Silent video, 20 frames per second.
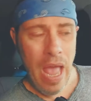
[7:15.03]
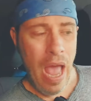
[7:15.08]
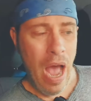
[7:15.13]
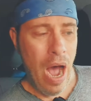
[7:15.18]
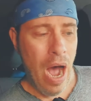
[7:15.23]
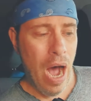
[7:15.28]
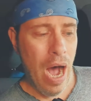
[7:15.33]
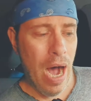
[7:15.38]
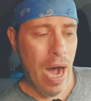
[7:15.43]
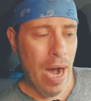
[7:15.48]

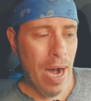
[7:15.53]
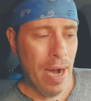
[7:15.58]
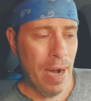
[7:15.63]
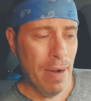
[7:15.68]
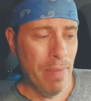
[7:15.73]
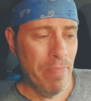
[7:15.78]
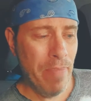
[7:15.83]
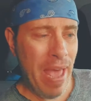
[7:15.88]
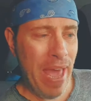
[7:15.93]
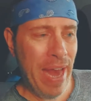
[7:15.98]

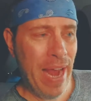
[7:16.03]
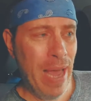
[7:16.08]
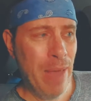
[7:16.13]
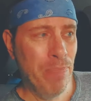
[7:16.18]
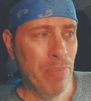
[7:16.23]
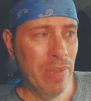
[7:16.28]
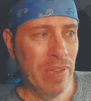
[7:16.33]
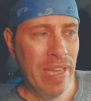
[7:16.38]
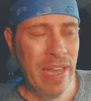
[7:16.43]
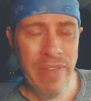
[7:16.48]
And I
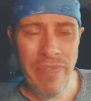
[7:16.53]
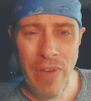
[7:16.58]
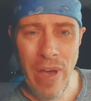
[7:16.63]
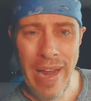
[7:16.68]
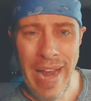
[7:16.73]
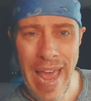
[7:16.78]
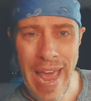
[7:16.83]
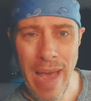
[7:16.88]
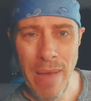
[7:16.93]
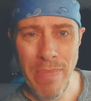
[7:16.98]
believe
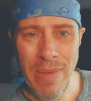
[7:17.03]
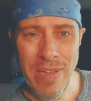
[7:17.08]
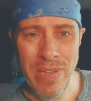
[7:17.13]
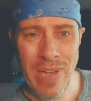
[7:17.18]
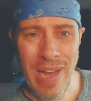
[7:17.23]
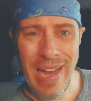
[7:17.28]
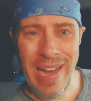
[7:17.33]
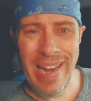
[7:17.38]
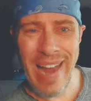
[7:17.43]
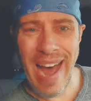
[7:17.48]
on
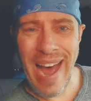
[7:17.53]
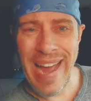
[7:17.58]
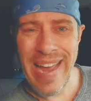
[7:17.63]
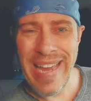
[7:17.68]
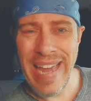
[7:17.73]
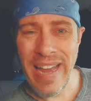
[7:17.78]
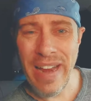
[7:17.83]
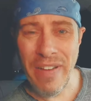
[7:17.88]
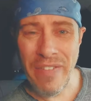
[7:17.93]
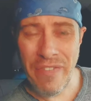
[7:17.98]
Amazon, I
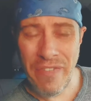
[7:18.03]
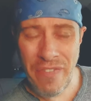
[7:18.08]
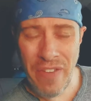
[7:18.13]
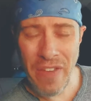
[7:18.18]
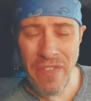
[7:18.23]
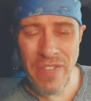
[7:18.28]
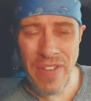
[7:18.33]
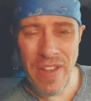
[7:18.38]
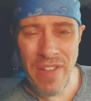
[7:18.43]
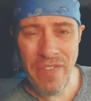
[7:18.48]
get a
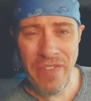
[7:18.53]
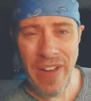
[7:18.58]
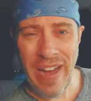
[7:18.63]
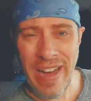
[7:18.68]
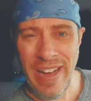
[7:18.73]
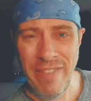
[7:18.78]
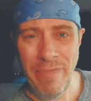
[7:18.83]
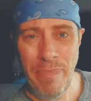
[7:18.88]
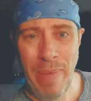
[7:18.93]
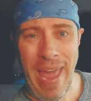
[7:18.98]

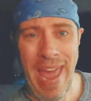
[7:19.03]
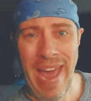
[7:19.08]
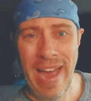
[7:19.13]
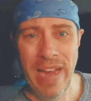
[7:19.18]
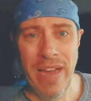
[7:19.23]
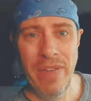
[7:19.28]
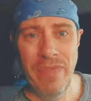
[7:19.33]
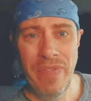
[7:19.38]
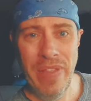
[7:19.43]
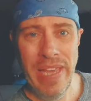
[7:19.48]
55
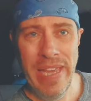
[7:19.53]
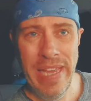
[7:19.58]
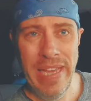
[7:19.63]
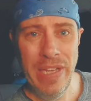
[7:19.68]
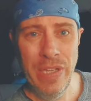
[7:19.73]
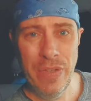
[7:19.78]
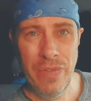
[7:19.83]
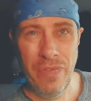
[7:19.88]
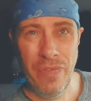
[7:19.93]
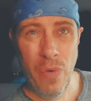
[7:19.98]
pack of
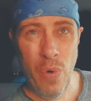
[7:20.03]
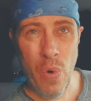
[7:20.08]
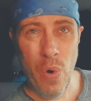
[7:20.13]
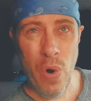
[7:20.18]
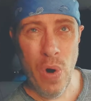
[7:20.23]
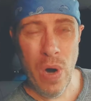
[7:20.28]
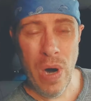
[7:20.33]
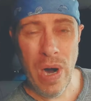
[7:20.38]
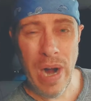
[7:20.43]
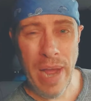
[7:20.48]
these
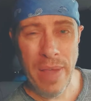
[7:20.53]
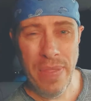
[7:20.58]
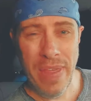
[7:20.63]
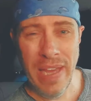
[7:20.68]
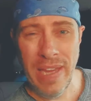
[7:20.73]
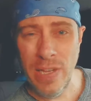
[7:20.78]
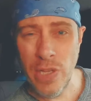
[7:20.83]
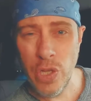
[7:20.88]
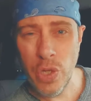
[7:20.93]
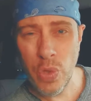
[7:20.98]
for, I
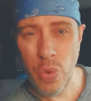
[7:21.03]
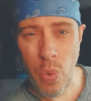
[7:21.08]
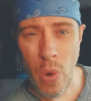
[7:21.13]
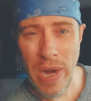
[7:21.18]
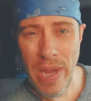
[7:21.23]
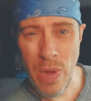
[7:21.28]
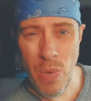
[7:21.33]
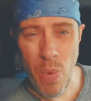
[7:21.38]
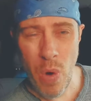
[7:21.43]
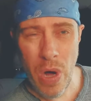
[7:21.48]
think it's
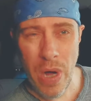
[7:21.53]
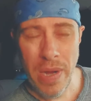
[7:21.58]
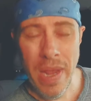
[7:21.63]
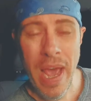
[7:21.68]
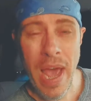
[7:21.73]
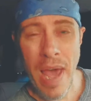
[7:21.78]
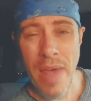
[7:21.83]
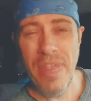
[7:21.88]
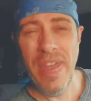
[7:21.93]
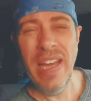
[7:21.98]

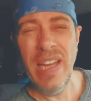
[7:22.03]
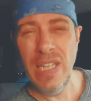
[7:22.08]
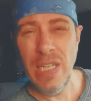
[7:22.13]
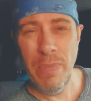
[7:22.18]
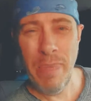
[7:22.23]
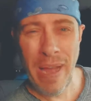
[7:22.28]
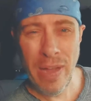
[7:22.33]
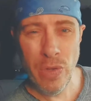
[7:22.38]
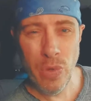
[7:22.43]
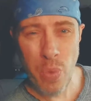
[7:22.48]

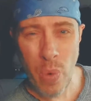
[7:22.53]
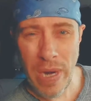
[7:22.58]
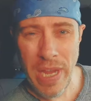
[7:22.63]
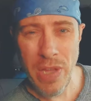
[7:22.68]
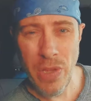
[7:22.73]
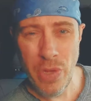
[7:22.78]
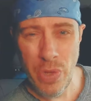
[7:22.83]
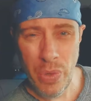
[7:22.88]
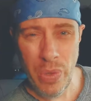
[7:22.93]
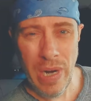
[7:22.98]
about
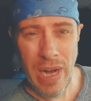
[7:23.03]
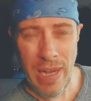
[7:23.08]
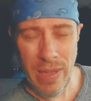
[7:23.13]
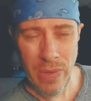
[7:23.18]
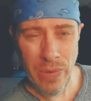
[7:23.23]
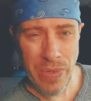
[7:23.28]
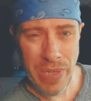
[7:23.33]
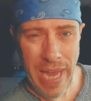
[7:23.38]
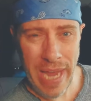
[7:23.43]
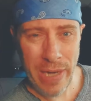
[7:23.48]

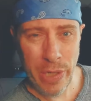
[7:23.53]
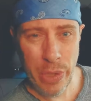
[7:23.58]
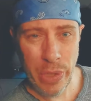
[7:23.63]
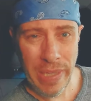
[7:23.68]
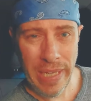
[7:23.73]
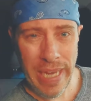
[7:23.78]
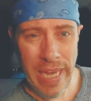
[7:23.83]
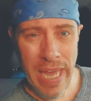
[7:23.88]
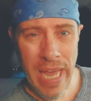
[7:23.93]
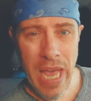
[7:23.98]
$22
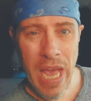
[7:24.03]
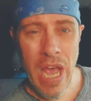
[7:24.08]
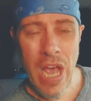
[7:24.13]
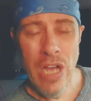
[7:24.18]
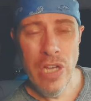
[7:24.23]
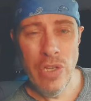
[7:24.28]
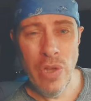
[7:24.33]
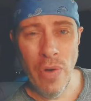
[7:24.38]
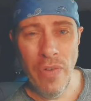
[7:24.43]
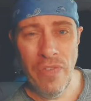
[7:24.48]
actually.
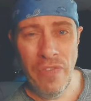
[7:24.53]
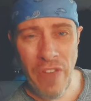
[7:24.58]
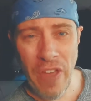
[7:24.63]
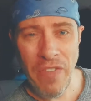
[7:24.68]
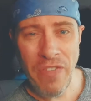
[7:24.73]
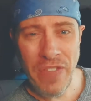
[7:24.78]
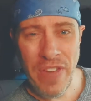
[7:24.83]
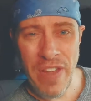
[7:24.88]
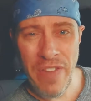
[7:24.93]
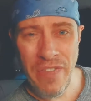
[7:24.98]
So
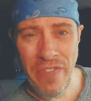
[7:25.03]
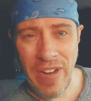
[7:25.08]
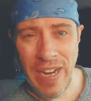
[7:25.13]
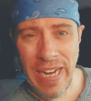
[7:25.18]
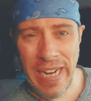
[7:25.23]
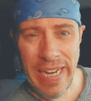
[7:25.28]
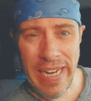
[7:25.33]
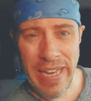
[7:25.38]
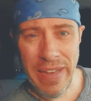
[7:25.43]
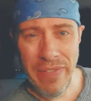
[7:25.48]

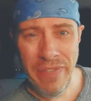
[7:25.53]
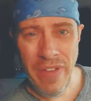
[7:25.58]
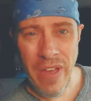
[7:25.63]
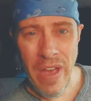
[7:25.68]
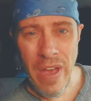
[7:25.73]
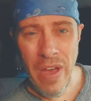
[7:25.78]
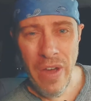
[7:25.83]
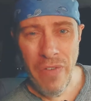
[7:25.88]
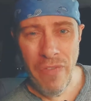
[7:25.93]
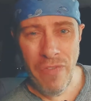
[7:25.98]
55
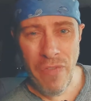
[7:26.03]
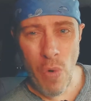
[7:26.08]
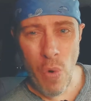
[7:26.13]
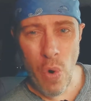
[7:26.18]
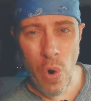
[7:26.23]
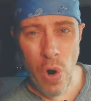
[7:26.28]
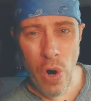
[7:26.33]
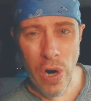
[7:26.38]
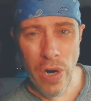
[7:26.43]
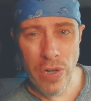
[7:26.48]

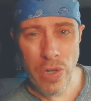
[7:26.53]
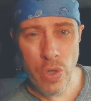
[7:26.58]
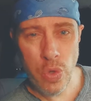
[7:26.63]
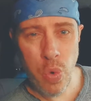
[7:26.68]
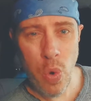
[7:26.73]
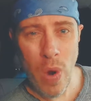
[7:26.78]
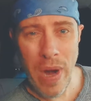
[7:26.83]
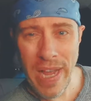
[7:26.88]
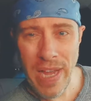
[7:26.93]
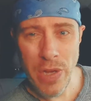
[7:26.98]
for
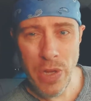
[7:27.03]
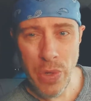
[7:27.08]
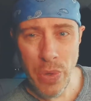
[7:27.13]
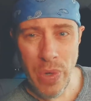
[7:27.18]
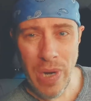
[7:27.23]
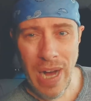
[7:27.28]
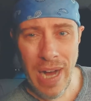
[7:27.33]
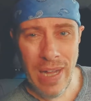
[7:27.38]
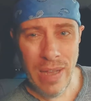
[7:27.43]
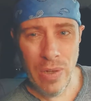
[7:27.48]

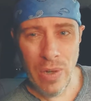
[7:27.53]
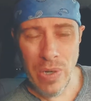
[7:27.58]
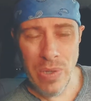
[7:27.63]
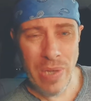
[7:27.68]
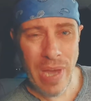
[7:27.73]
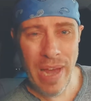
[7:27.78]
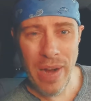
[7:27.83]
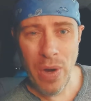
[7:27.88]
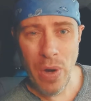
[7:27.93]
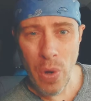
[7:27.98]
$22.
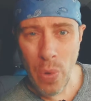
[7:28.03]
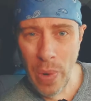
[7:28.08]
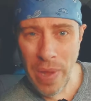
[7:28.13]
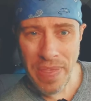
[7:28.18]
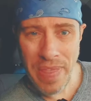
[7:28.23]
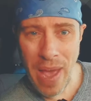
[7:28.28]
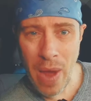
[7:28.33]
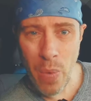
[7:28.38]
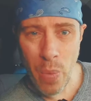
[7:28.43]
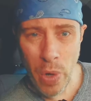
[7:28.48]
I don't know
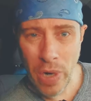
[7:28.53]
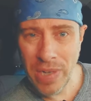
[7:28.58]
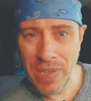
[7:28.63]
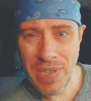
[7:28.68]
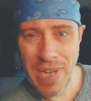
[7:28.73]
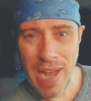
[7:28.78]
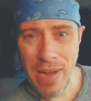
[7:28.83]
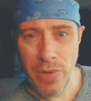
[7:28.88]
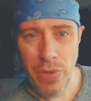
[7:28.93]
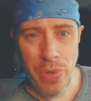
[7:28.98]
what that
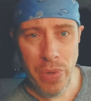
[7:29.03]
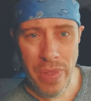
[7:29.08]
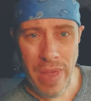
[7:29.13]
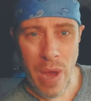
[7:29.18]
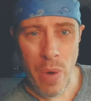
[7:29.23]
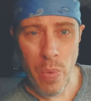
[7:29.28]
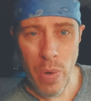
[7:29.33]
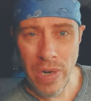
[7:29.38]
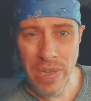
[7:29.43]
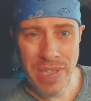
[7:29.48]
works out to.
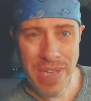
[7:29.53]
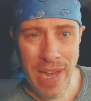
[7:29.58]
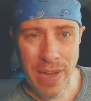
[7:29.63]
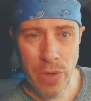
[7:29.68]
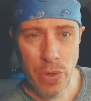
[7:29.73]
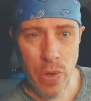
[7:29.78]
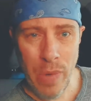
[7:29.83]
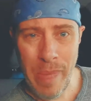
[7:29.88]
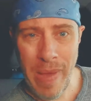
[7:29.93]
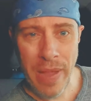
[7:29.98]
That works out
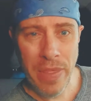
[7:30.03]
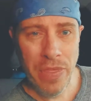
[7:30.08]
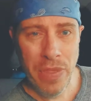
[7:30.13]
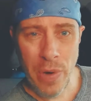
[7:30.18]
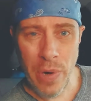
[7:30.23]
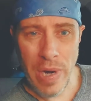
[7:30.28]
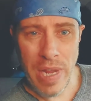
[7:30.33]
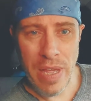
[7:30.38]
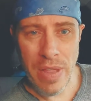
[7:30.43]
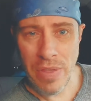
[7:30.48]
to about
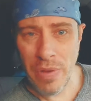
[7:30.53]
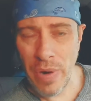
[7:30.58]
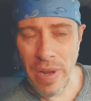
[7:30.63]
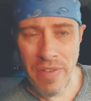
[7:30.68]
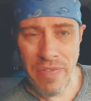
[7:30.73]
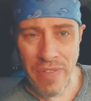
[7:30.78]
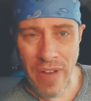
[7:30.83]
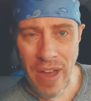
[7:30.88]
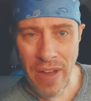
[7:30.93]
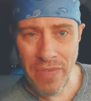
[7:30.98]
30,
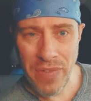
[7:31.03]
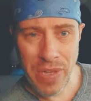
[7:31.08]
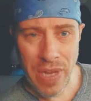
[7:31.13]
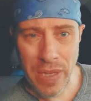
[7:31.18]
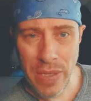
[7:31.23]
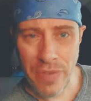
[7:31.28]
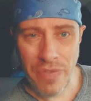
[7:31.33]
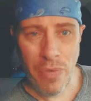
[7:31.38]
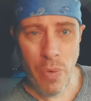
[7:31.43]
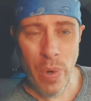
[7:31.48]
35
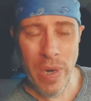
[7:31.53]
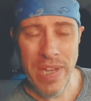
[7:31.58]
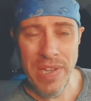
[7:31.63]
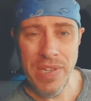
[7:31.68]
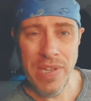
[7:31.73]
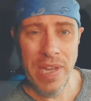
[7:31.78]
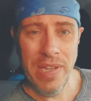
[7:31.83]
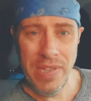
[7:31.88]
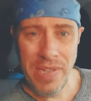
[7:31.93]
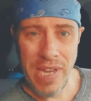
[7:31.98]
cents, 40
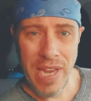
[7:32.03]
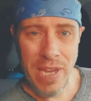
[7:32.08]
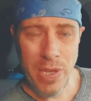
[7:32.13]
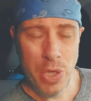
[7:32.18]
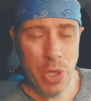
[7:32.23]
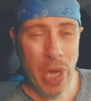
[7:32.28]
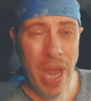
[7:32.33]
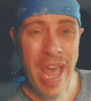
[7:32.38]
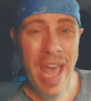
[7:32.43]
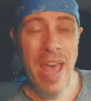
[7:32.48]
cents
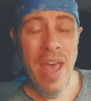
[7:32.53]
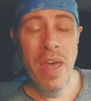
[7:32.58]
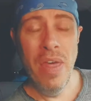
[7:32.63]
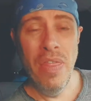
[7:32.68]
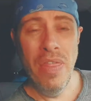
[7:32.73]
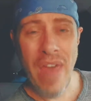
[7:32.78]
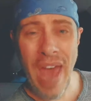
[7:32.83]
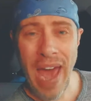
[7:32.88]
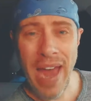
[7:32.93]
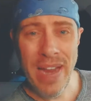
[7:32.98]
each.
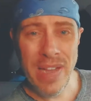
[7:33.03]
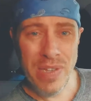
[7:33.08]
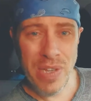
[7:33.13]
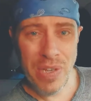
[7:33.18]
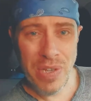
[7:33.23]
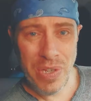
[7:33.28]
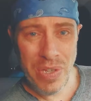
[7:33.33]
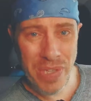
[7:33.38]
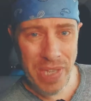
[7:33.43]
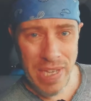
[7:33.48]
That is
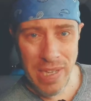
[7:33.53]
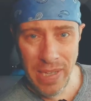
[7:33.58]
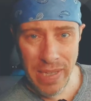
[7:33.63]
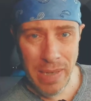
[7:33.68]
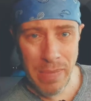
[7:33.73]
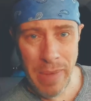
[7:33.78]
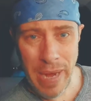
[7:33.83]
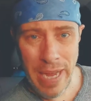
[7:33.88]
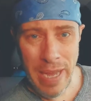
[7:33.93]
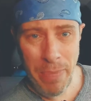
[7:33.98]
a steal
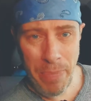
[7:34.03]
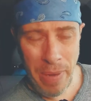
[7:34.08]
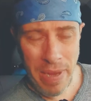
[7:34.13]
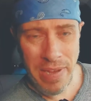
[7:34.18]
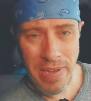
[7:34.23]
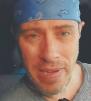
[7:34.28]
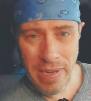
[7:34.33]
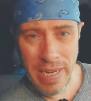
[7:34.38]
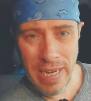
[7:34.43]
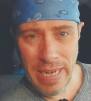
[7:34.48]
in my
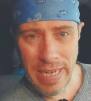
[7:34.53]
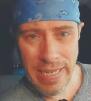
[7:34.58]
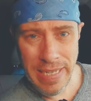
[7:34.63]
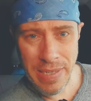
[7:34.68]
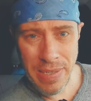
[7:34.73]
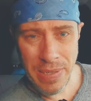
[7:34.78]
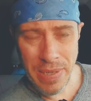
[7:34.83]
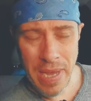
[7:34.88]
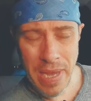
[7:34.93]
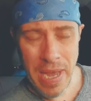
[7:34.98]
opinion, guys.